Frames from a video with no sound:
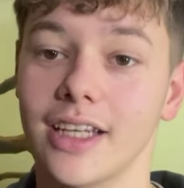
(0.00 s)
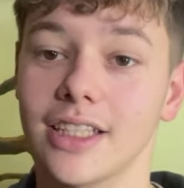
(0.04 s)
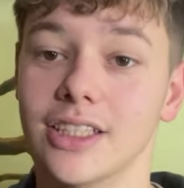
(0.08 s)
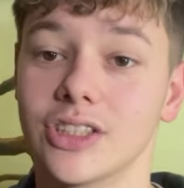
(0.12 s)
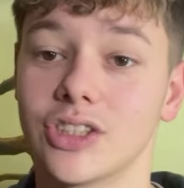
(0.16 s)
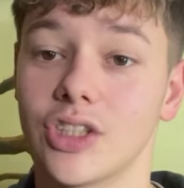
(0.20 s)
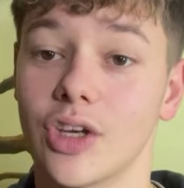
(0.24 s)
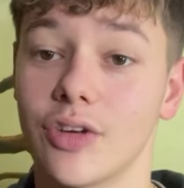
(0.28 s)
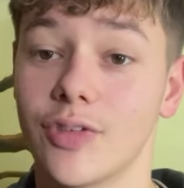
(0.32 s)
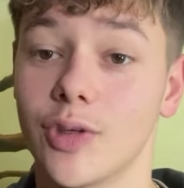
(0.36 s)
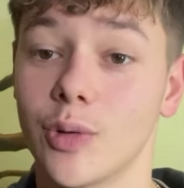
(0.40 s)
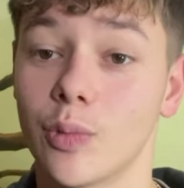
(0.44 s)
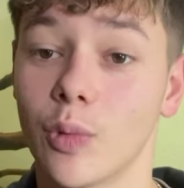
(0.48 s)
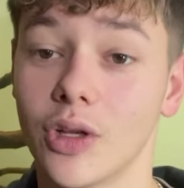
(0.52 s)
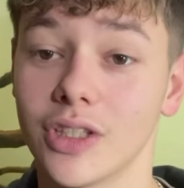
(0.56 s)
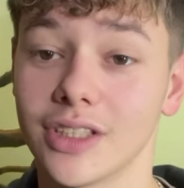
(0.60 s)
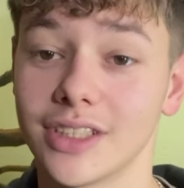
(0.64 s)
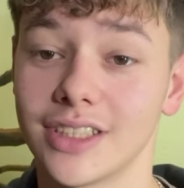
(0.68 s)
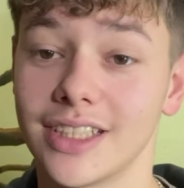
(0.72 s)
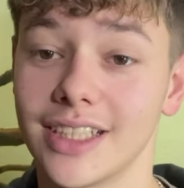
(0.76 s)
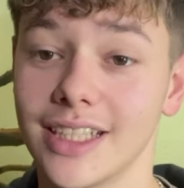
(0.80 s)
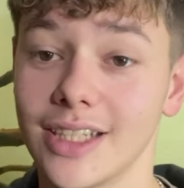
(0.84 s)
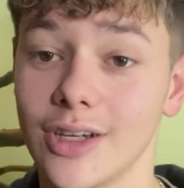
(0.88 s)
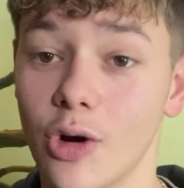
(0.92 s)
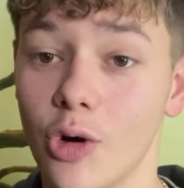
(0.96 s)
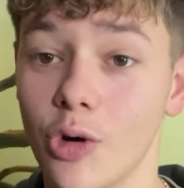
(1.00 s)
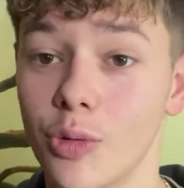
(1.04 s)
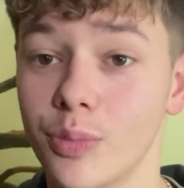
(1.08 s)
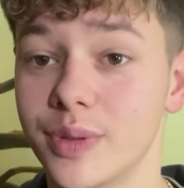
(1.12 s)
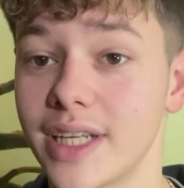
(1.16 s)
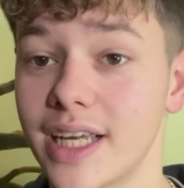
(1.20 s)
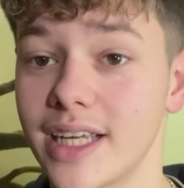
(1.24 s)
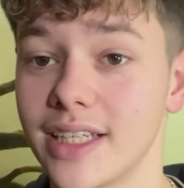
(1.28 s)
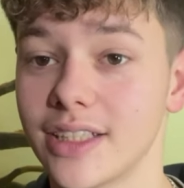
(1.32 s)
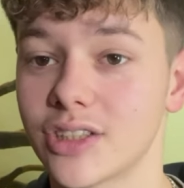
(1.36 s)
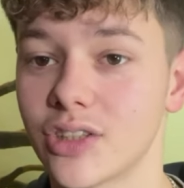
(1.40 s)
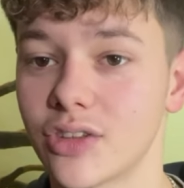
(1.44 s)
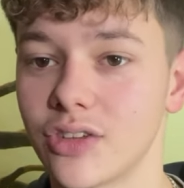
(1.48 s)
So if you want to see
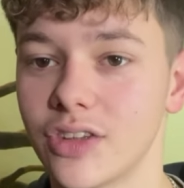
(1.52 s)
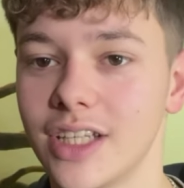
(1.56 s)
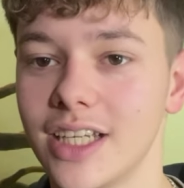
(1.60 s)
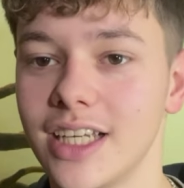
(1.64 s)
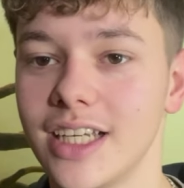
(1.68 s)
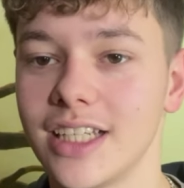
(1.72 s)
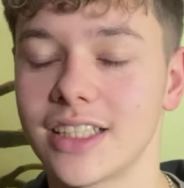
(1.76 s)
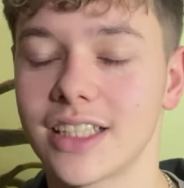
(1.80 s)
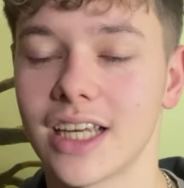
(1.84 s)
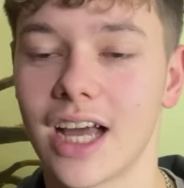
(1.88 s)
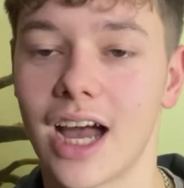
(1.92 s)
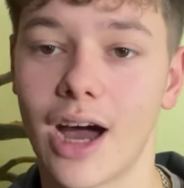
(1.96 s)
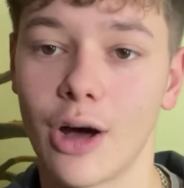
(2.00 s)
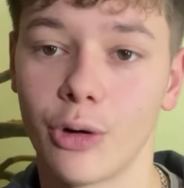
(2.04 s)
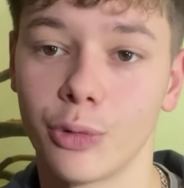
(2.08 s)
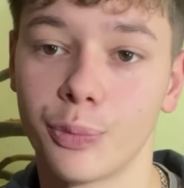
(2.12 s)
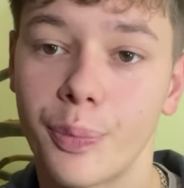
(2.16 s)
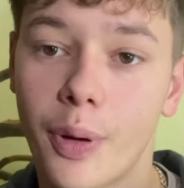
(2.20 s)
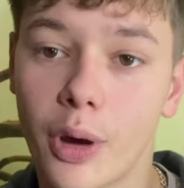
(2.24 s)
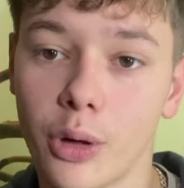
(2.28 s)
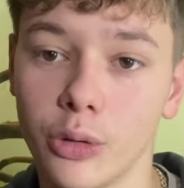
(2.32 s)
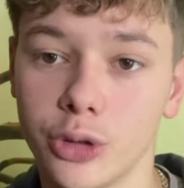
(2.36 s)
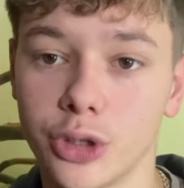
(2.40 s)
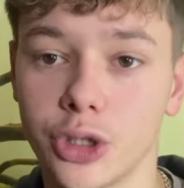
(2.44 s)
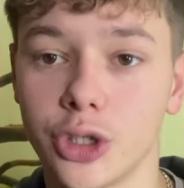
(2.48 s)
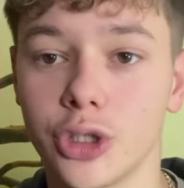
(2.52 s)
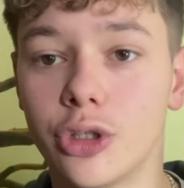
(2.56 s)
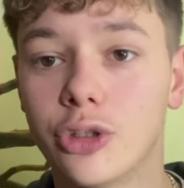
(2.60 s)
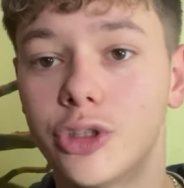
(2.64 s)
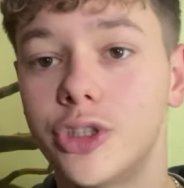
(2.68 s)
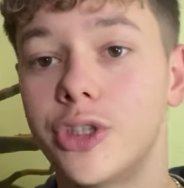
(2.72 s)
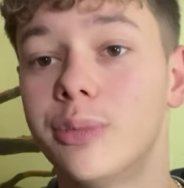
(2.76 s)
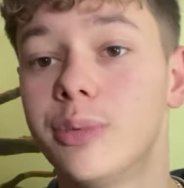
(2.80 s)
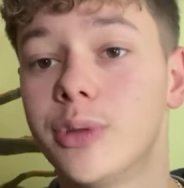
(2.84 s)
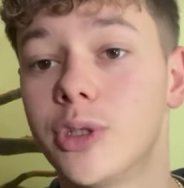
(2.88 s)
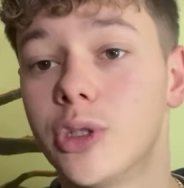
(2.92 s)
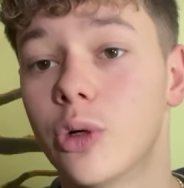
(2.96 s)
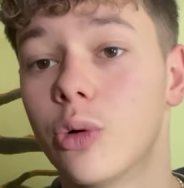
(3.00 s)
updates on these, I'll post
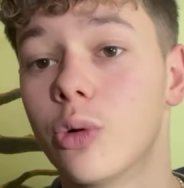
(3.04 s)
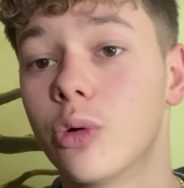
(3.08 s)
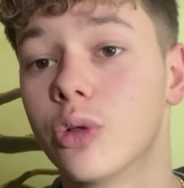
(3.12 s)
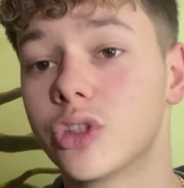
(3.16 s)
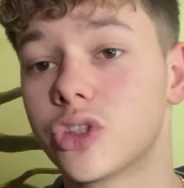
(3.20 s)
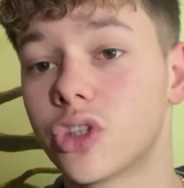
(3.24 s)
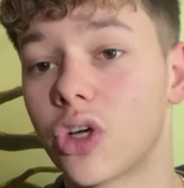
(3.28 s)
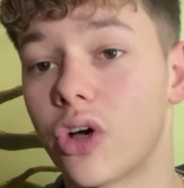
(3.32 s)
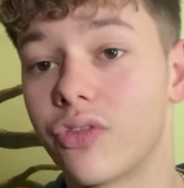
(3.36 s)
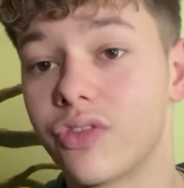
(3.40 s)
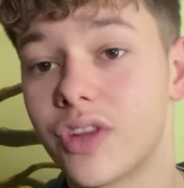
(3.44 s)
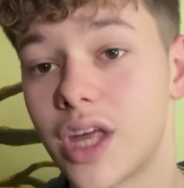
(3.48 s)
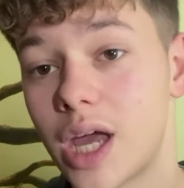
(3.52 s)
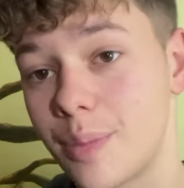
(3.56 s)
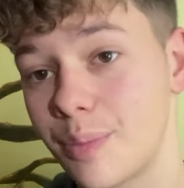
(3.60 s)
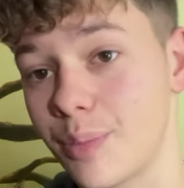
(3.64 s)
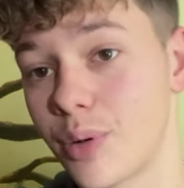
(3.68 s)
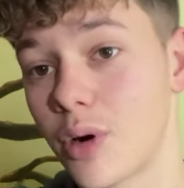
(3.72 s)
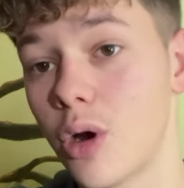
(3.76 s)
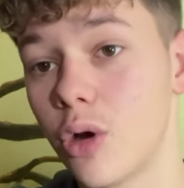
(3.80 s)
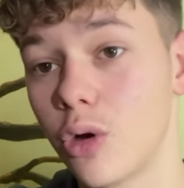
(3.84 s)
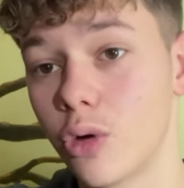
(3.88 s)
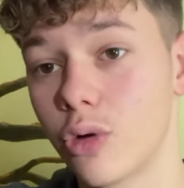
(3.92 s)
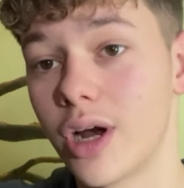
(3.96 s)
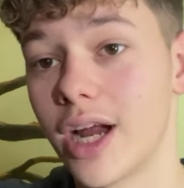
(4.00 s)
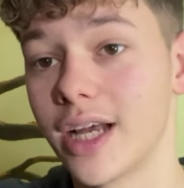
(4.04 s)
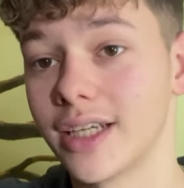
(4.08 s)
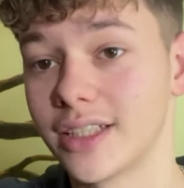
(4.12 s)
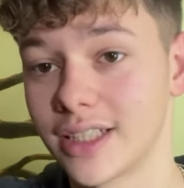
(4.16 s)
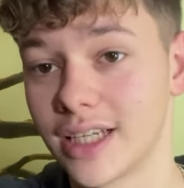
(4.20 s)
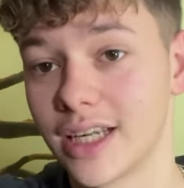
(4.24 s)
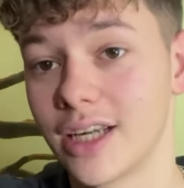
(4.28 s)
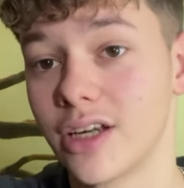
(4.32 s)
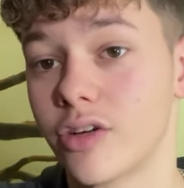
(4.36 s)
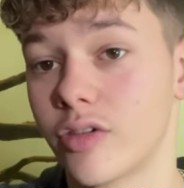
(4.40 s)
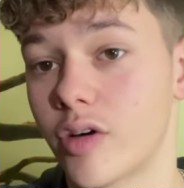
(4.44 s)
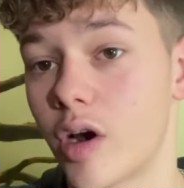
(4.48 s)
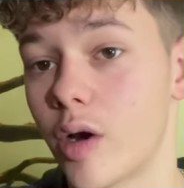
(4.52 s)
YouTube shorts of their progress
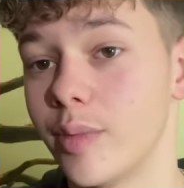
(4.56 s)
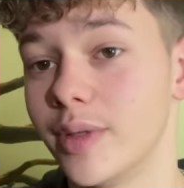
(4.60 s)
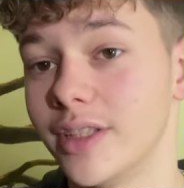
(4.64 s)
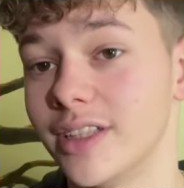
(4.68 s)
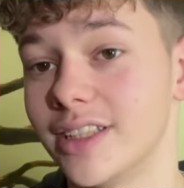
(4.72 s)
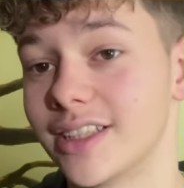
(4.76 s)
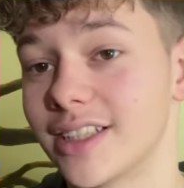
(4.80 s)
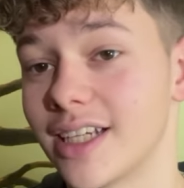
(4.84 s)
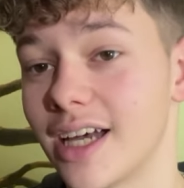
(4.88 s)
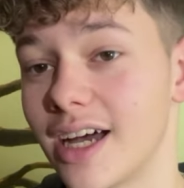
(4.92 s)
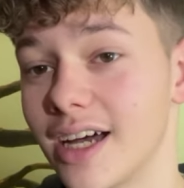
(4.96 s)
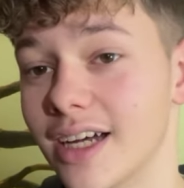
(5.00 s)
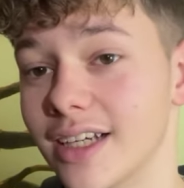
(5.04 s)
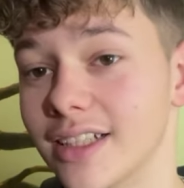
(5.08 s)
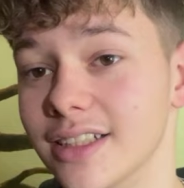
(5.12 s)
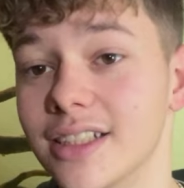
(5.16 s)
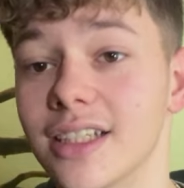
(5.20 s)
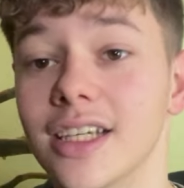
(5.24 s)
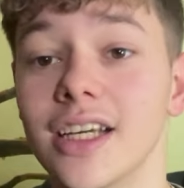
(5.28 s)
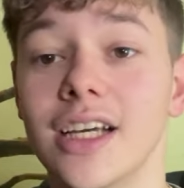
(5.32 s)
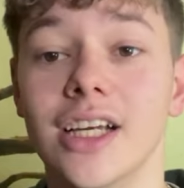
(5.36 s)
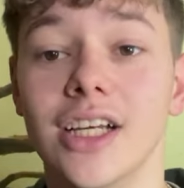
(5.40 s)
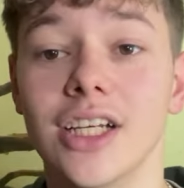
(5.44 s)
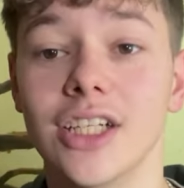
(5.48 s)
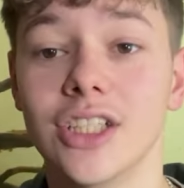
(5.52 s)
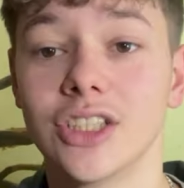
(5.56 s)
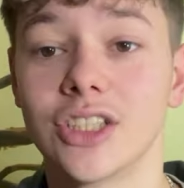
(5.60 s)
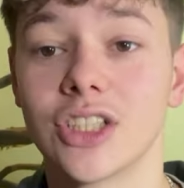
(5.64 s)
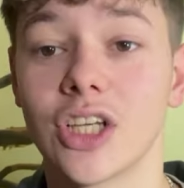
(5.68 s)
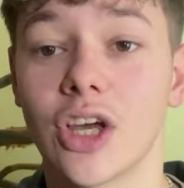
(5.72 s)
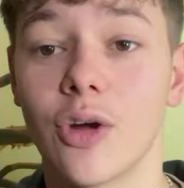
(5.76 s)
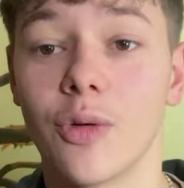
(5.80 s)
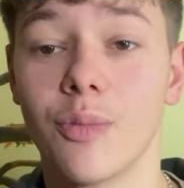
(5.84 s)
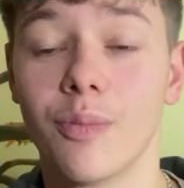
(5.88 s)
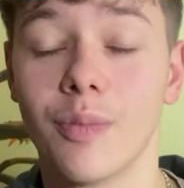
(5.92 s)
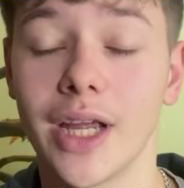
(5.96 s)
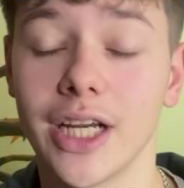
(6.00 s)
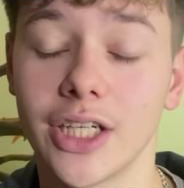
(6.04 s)
in growing size.
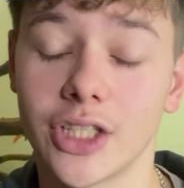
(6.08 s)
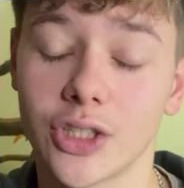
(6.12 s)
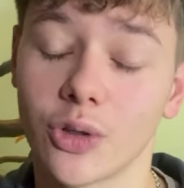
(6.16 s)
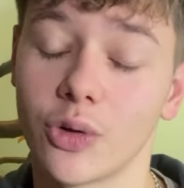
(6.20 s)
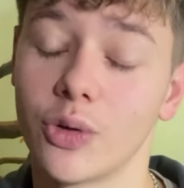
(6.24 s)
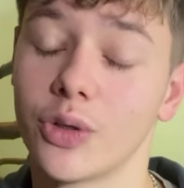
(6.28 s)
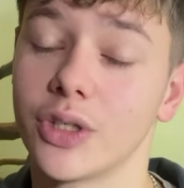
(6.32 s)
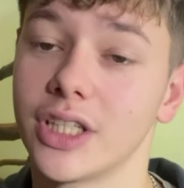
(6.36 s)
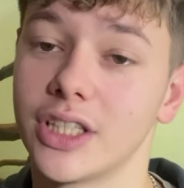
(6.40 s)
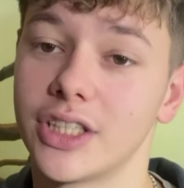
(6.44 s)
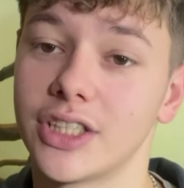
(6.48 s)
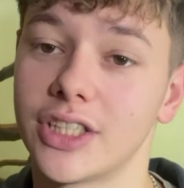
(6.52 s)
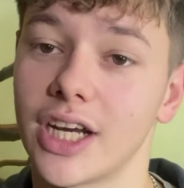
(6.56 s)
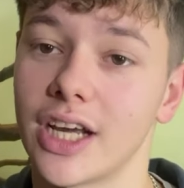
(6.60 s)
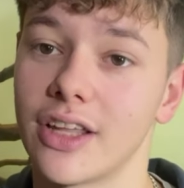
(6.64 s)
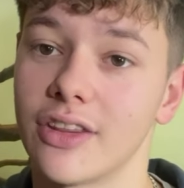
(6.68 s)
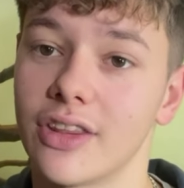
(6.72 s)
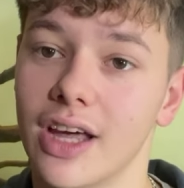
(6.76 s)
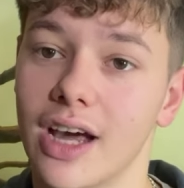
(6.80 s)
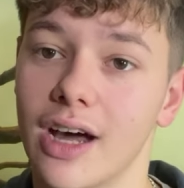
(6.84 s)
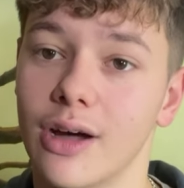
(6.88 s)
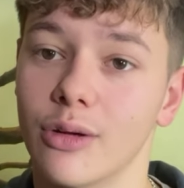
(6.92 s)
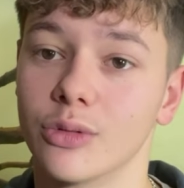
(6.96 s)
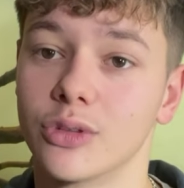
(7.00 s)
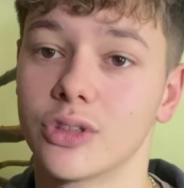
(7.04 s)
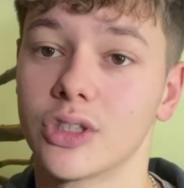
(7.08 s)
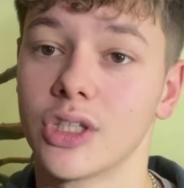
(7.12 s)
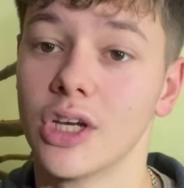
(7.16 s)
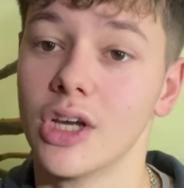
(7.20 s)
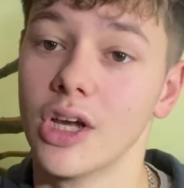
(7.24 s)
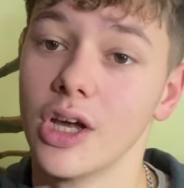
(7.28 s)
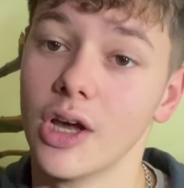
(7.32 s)
So make sure you check that out.